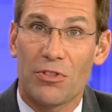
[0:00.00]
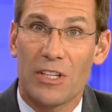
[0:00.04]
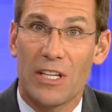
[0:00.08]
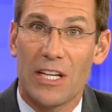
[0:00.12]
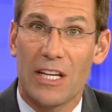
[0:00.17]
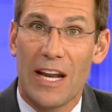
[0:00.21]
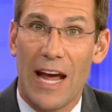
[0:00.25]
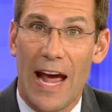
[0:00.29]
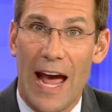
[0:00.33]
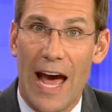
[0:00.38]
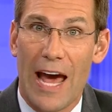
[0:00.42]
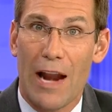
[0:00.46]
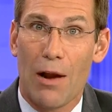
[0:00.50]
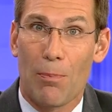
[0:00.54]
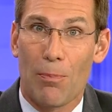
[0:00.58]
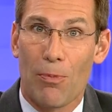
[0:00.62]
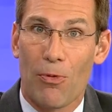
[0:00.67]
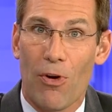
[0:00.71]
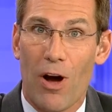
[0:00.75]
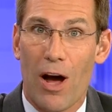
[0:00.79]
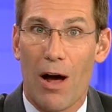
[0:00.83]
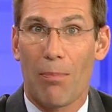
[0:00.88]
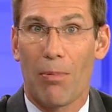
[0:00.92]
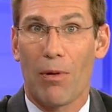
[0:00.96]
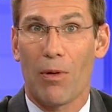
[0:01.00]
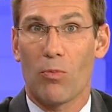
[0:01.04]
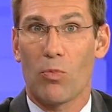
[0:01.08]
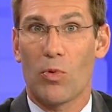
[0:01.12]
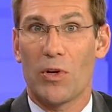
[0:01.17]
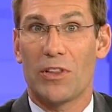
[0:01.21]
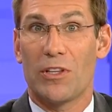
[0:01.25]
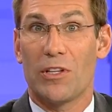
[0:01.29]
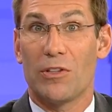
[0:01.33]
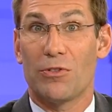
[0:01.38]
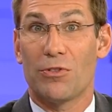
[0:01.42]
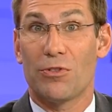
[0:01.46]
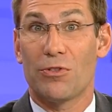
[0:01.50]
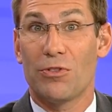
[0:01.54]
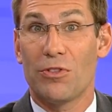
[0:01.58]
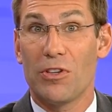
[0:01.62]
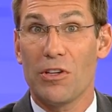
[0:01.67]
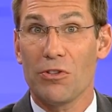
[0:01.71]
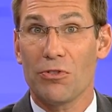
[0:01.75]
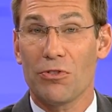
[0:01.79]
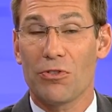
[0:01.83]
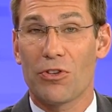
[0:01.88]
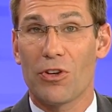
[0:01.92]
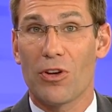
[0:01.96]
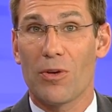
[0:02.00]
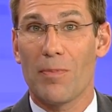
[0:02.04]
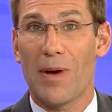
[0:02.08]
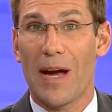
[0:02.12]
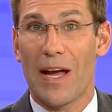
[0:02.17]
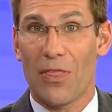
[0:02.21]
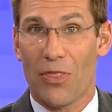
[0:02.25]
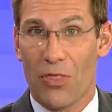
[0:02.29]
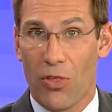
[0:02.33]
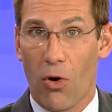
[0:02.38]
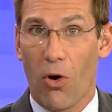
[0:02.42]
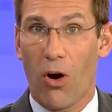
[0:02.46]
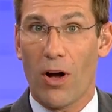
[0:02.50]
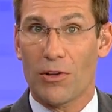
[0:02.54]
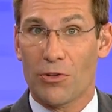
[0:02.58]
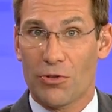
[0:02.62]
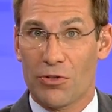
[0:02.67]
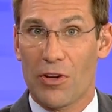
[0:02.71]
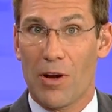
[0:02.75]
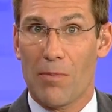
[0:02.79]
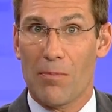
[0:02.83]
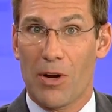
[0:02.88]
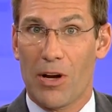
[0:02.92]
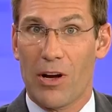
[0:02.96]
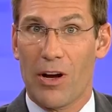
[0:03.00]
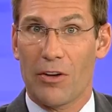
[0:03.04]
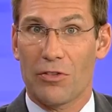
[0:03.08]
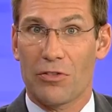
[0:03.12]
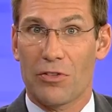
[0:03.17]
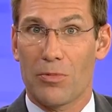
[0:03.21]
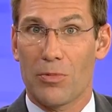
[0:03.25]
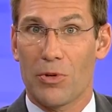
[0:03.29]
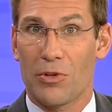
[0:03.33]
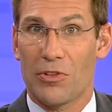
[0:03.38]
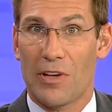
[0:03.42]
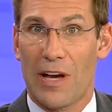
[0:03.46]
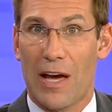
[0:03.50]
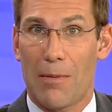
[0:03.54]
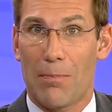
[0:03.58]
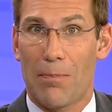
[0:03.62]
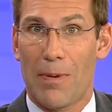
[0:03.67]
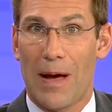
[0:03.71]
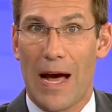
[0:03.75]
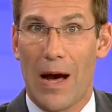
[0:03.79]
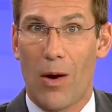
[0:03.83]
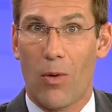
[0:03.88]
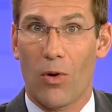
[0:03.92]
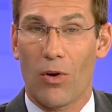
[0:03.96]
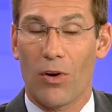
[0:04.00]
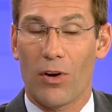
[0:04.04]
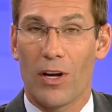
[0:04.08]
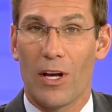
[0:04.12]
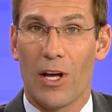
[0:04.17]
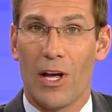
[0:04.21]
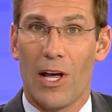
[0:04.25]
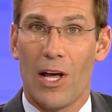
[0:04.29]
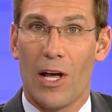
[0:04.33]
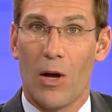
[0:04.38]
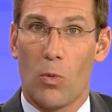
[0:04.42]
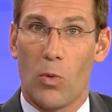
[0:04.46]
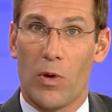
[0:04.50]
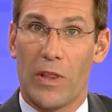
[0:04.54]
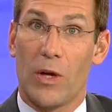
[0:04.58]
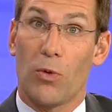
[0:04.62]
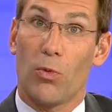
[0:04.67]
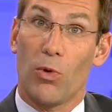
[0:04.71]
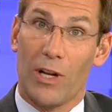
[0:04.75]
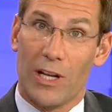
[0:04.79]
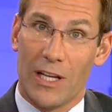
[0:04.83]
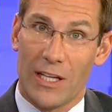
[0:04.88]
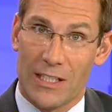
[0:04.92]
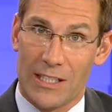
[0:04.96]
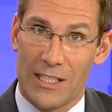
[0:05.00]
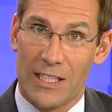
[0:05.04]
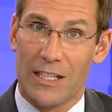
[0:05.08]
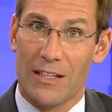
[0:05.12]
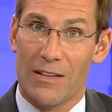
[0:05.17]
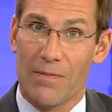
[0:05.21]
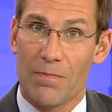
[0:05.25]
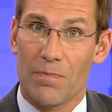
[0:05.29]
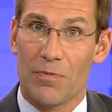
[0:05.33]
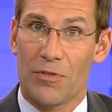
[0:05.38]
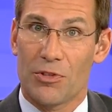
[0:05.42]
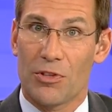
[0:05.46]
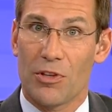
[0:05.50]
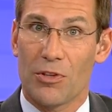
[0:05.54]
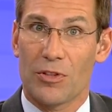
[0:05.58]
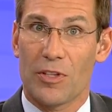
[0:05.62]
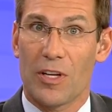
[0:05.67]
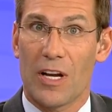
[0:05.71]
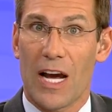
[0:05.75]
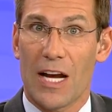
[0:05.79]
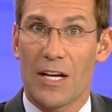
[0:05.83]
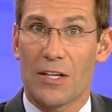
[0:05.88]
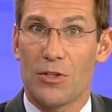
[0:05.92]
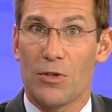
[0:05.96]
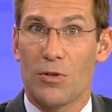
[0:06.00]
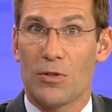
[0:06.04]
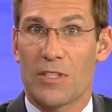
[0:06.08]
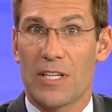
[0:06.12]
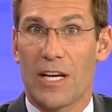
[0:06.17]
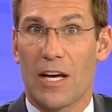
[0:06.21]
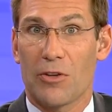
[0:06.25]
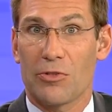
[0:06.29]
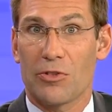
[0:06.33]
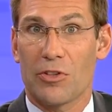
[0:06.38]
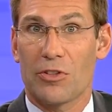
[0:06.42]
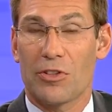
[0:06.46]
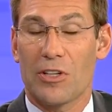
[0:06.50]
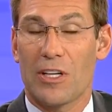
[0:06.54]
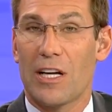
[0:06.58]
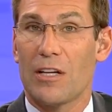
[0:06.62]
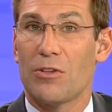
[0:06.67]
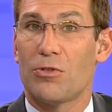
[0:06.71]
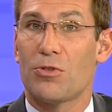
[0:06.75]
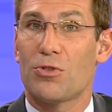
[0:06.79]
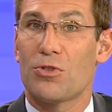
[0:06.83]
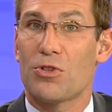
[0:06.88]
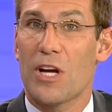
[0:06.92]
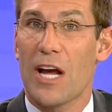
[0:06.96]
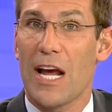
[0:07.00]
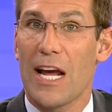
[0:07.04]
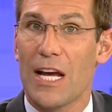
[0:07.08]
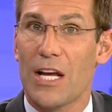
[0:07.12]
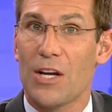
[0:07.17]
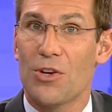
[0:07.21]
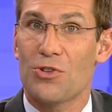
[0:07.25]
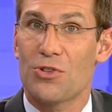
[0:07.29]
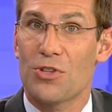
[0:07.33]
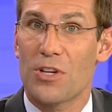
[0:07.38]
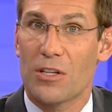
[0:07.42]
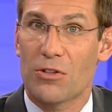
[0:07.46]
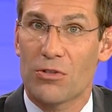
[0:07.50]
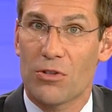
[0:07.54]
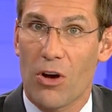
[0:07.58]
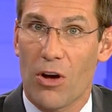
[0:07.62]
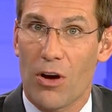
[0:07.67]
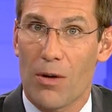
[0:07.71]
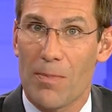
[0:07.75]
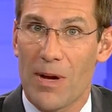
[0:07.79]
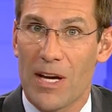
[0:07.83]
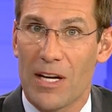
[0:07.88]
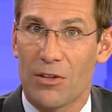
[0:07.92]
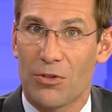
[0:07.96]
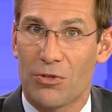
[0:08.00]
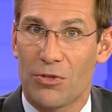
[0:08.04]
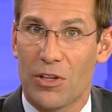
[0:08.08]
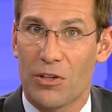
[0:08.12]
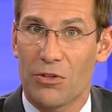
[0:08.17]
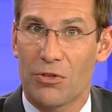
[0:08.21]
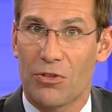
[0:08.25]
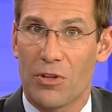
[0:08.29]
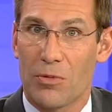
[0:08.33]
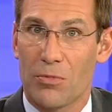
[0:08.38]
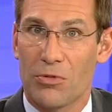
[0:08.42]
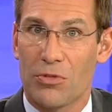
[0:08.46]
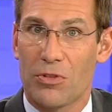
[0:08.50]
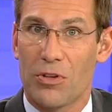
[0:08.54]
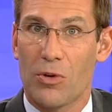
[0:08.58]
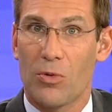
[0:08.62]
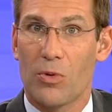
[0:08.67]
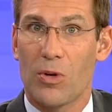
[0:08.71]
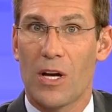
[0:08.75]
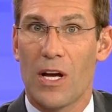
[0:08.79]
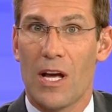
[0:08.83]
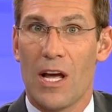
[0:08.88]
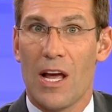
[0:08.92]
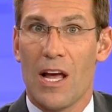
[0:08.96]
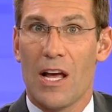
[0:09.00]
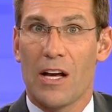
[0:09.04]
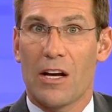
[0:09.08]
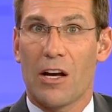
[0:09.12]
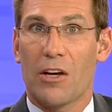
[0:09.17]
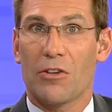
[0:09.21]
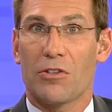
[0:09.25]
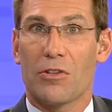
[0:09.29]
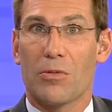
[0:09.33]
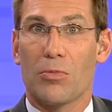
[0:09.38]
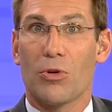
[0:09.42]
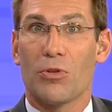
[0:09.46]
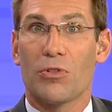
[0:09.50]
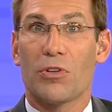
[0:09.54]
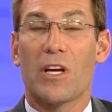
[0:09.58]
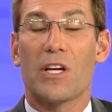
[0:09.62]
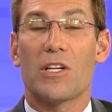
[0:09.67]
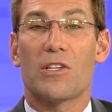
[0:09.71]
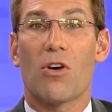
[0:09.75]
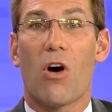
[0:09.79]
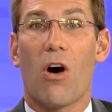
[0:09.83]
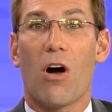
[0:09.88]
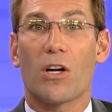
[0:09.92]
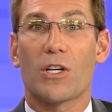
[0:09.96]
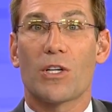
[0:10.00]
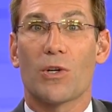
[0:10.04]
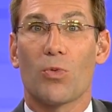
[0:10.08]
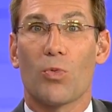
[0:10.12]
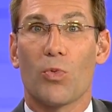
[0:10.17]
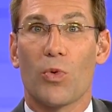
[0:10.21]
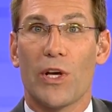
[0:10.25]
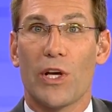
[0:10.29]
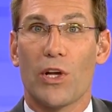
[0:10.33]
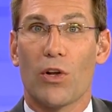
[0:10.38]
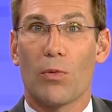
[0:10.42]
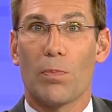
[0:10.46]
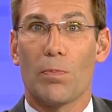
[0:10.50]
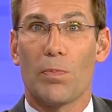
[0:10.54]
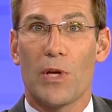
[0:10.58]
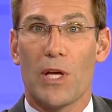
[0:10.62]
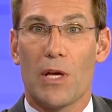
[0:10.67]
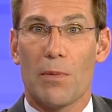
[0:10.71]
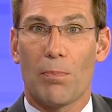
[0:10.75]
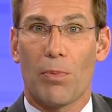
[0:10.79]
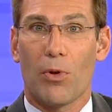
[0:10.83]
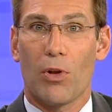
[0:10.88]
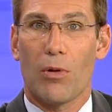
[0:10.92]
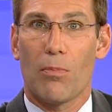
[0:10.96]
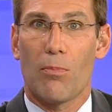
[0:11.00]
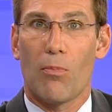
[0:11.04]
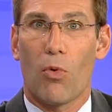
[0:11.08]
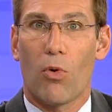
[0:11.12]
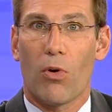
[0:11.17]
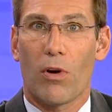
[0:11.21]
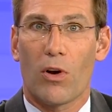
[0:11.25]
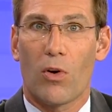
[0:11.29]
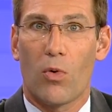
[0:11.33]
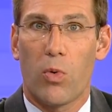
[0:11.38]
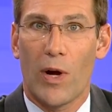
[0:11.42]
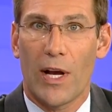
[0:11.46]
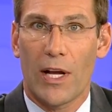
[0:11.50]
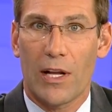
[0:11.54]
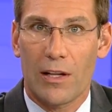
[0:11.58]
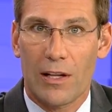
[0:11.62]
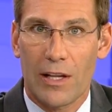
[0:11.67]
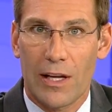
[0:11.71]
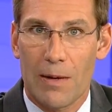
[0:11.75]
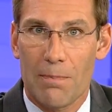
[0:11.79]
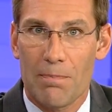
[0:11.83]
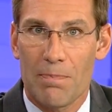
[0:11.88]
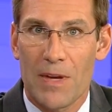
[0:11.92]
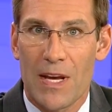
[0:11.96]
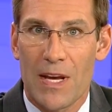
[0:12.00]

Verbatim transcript: it had a problem with its system and thought some customers had power when they really didn't. So tonight, Duke tells us it has changed its automated system so customers can talk to real people more quickly.